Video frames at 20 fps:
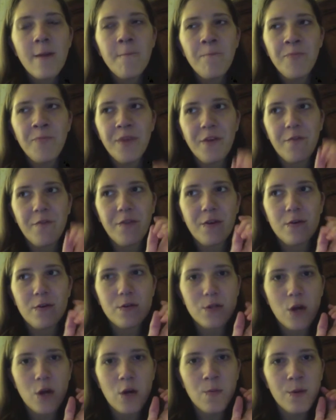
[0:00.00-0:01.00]
It
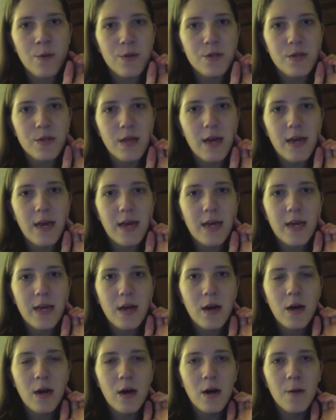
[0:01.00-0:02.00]
feels almost like
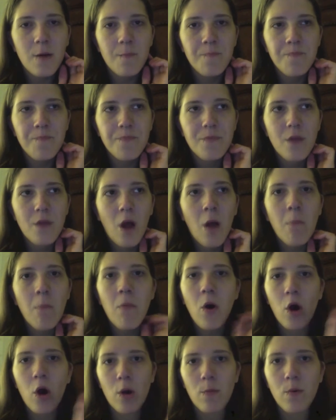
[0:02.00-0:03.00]
a
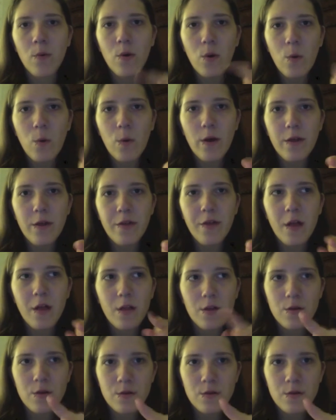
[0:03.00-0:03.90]
marble with a little